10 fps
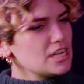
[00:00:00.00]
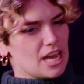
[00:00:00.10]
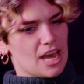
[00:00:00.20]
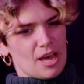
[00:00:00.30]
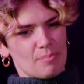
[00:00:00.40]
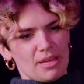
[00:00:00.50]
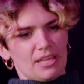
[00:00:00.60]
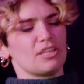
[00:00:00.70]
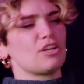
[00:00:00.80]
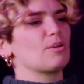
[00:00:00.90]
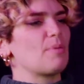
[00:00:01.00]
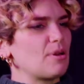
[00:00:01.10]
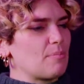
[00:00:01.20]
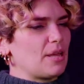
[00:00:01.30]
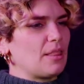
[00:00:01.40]
I think I talked about
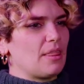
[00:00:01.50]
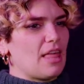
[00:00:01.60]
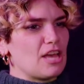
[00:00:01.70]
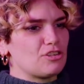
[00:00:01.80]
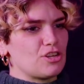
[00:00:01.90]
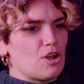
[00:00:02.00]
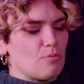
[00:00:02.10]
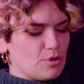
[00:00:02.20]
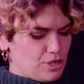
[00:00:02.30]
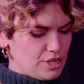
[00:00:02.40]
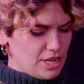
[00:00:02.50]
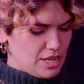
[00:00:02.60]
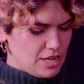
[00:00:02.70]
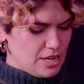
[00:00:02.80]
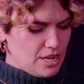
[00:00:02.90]
in my last show where she